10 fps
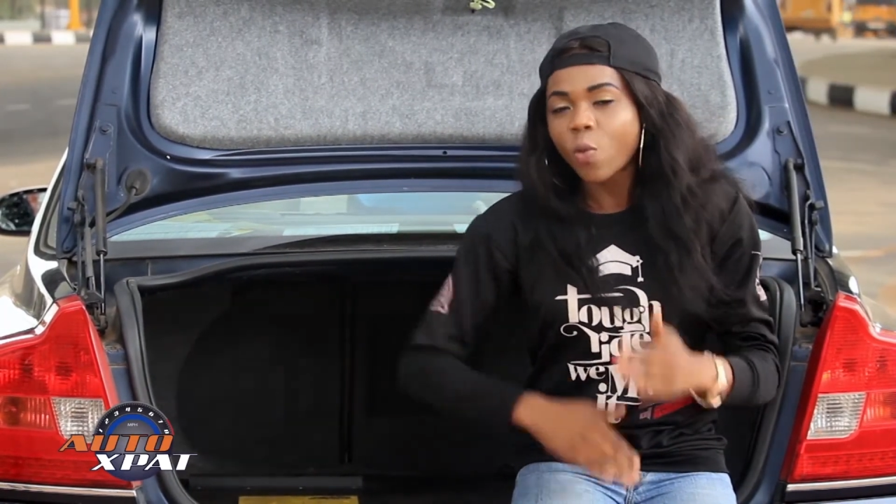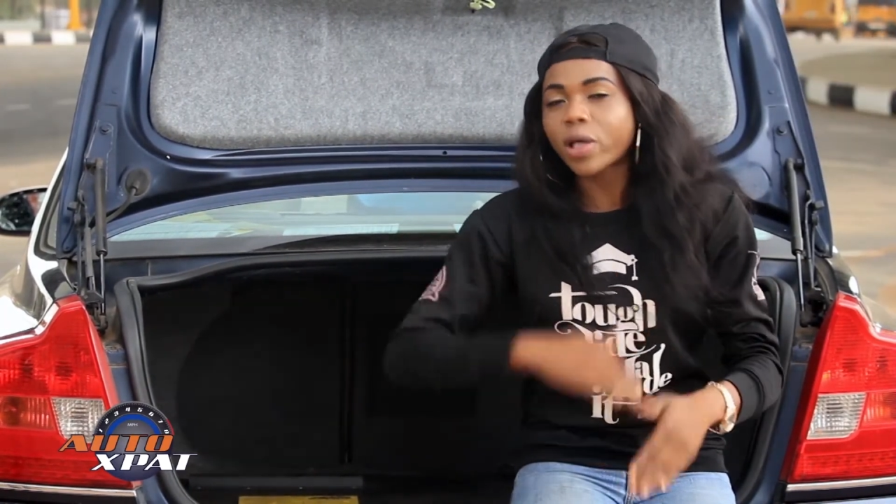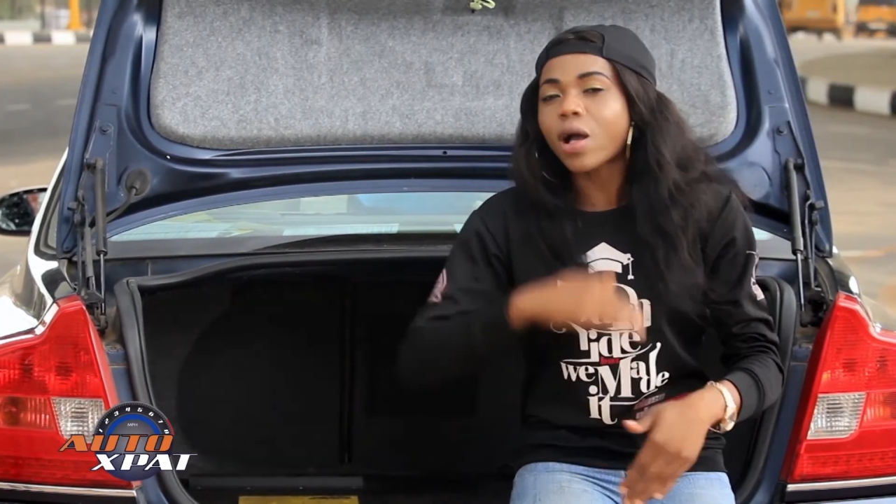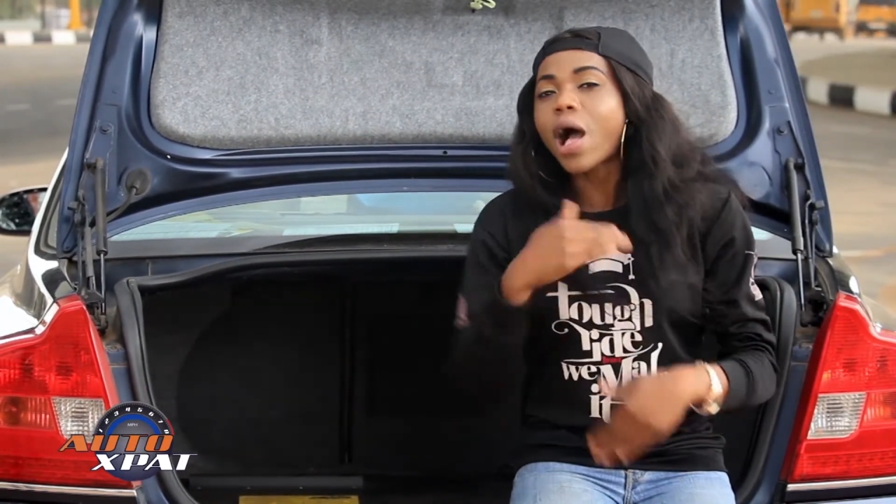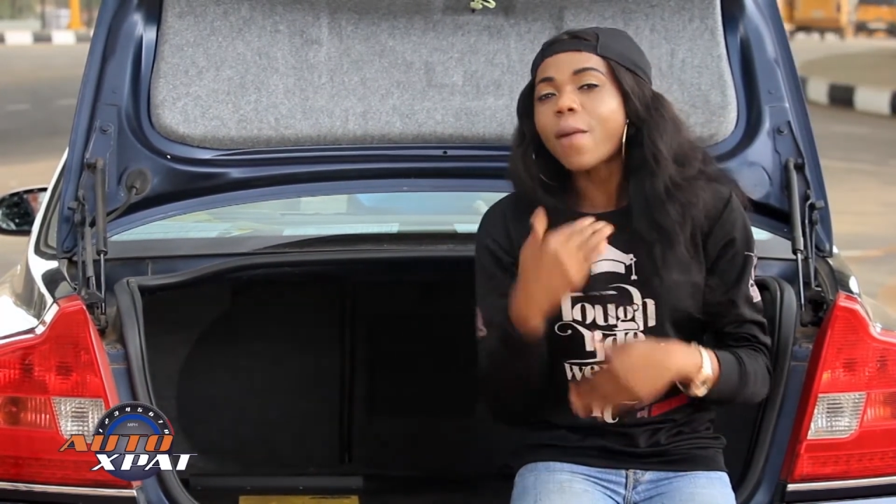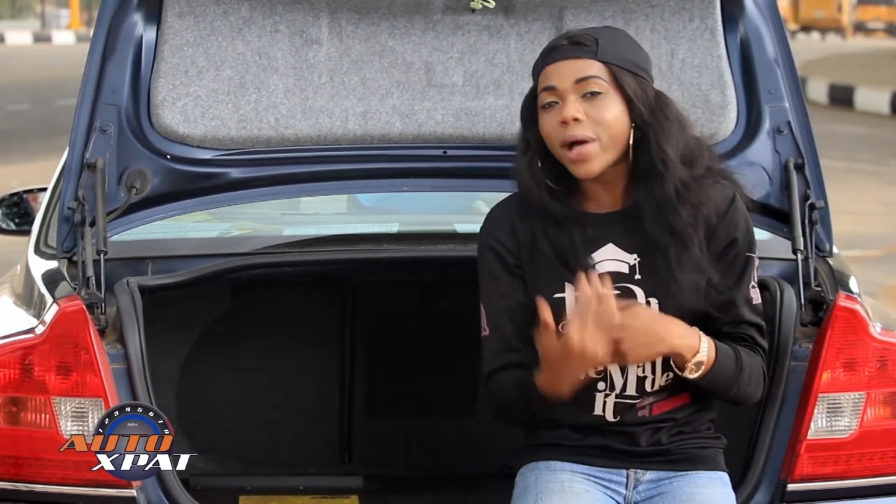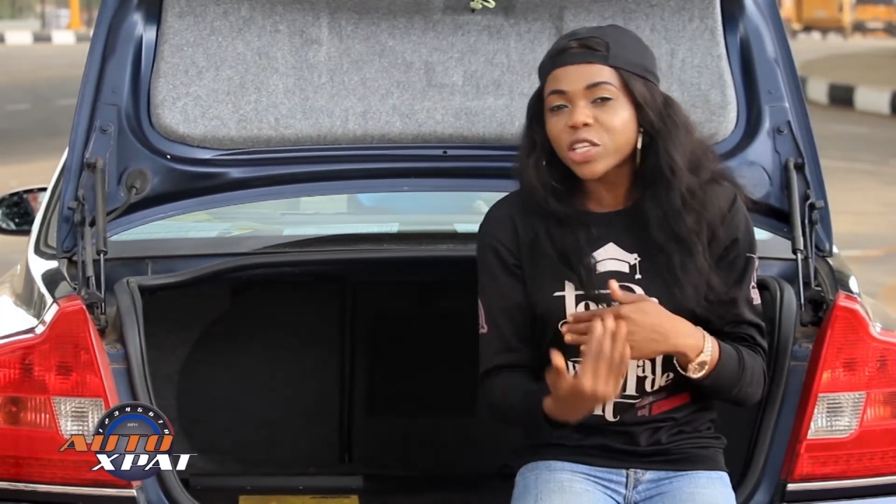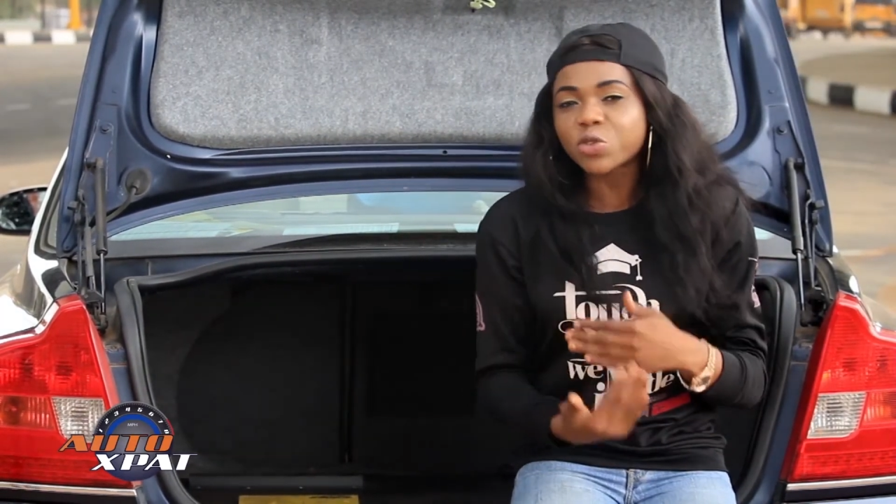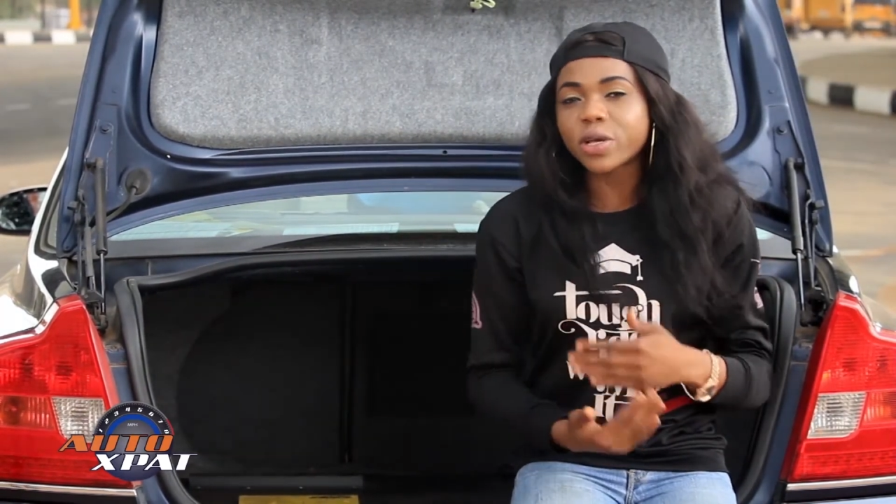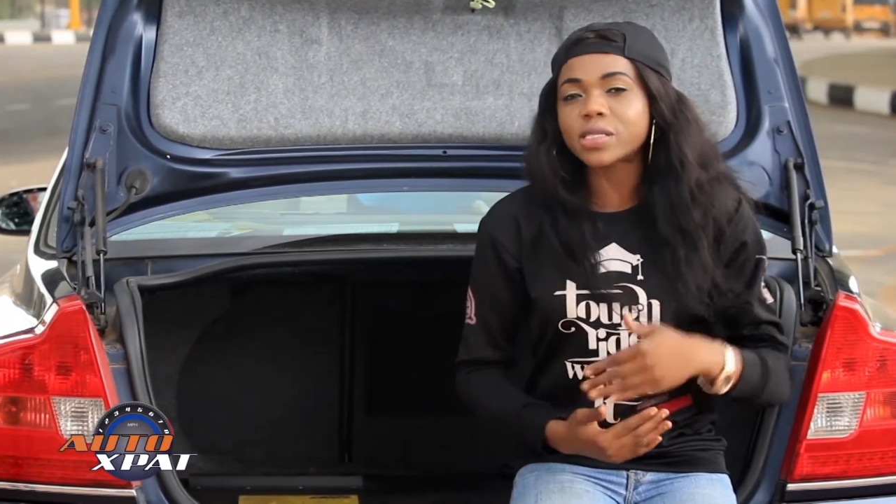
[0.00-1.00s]
when car
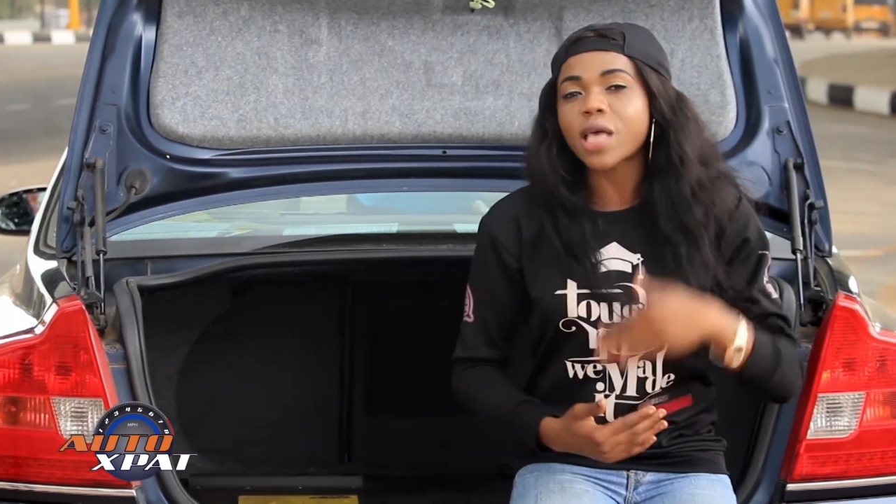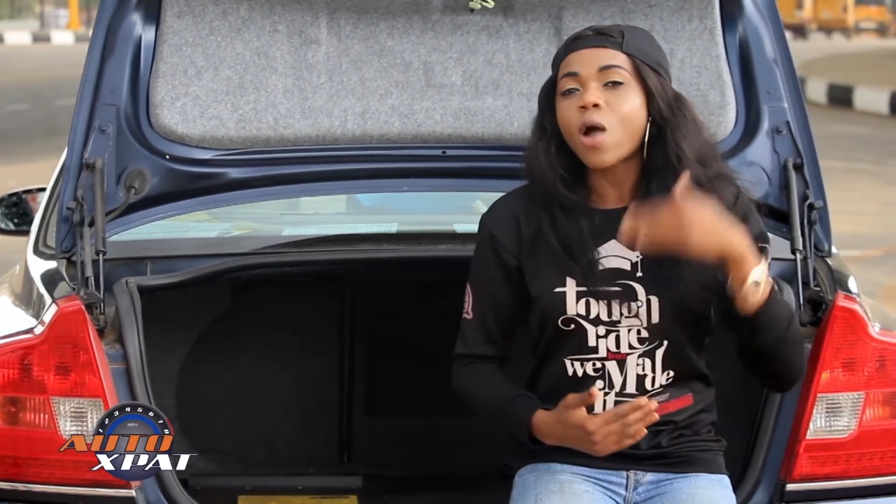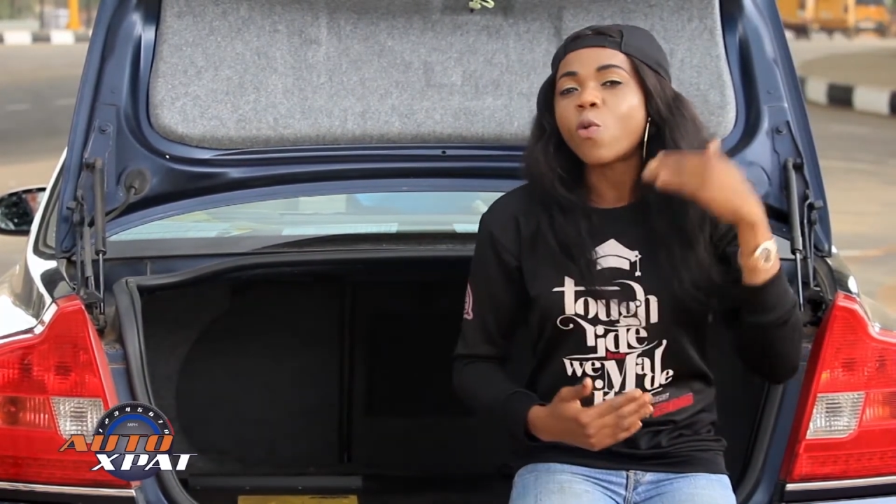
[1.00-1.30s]
batteries